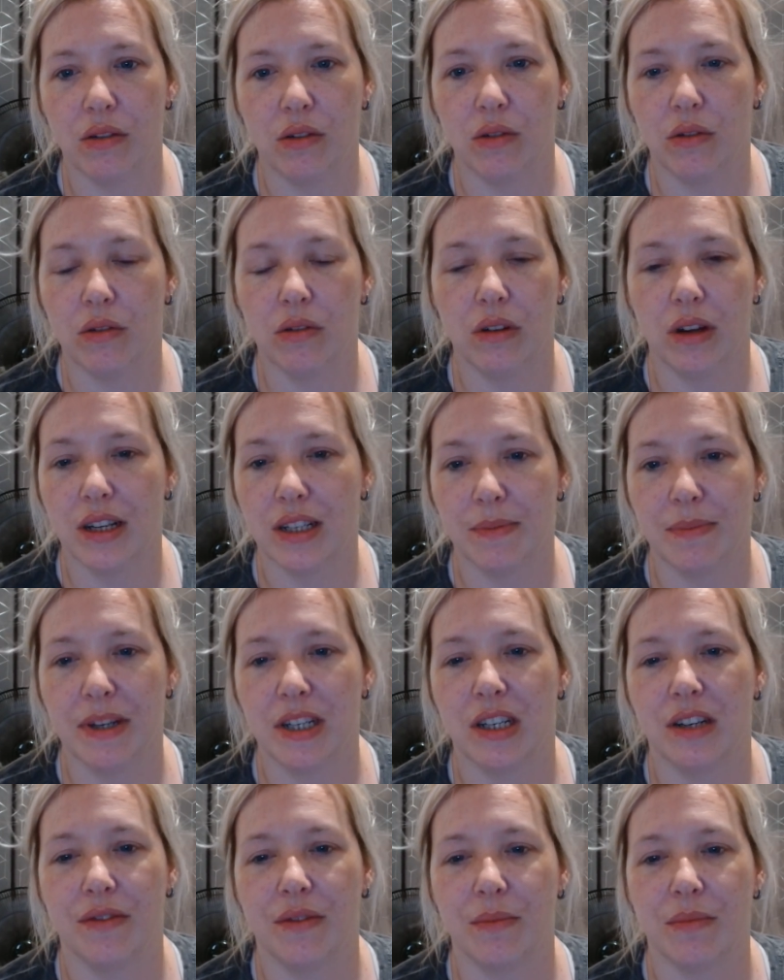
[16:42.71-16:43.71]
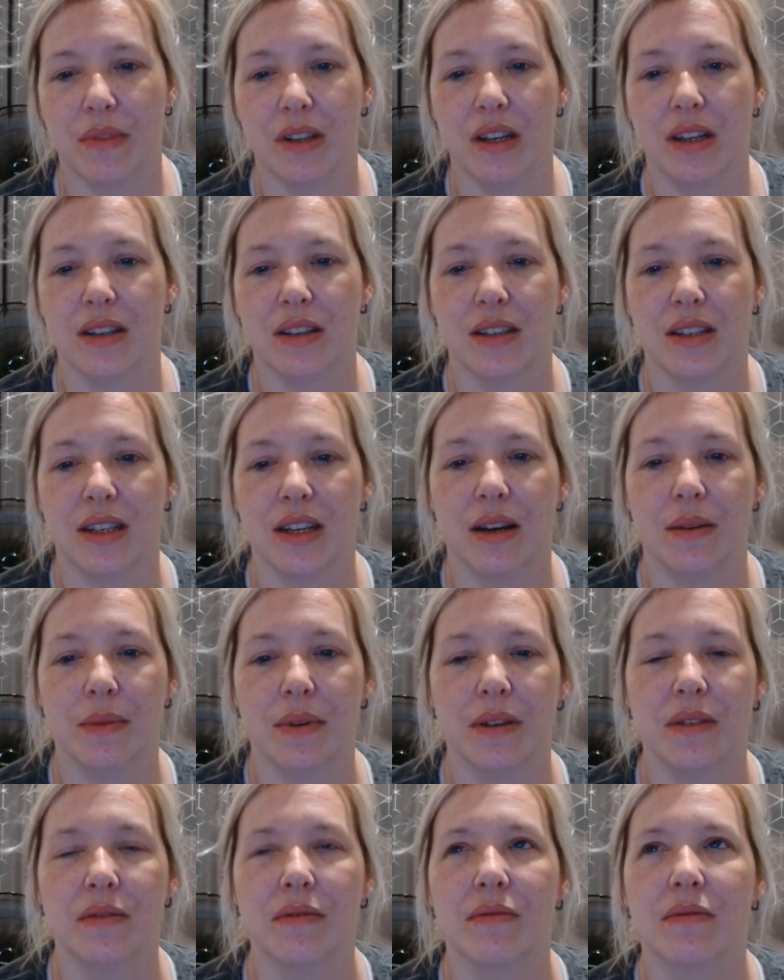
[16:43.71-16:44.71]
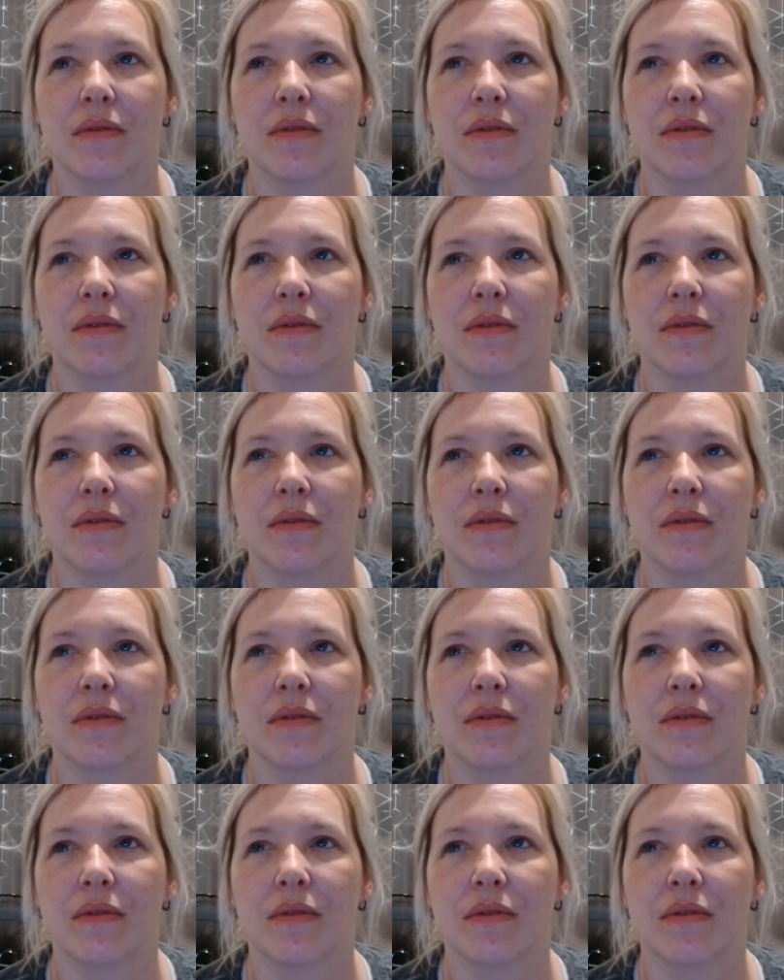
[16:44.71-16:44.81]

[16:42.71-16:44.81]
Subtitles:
or like, especially if I'm thirsty, I will.